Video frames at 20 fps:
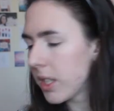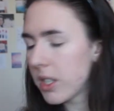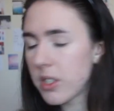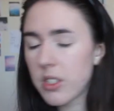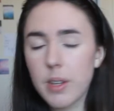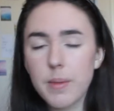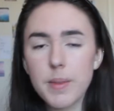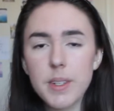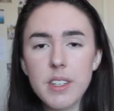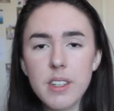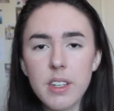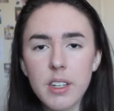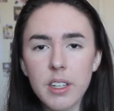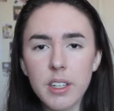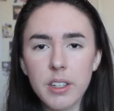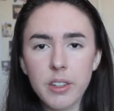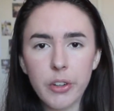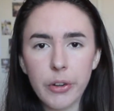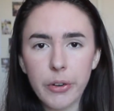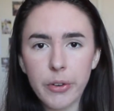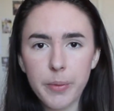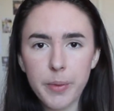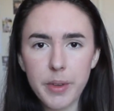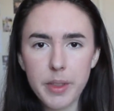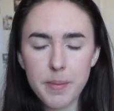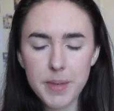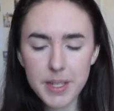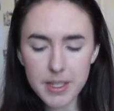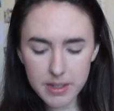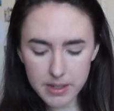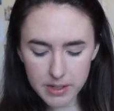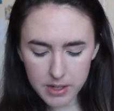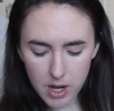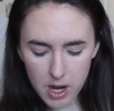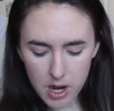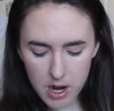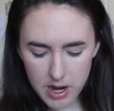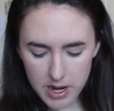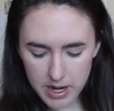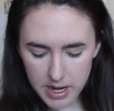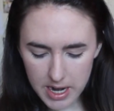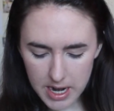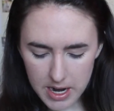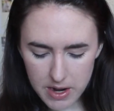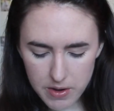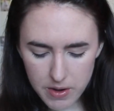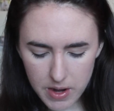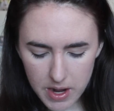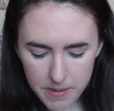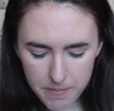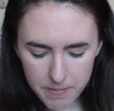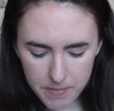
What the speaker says: So I'm just going to go on with mascara now.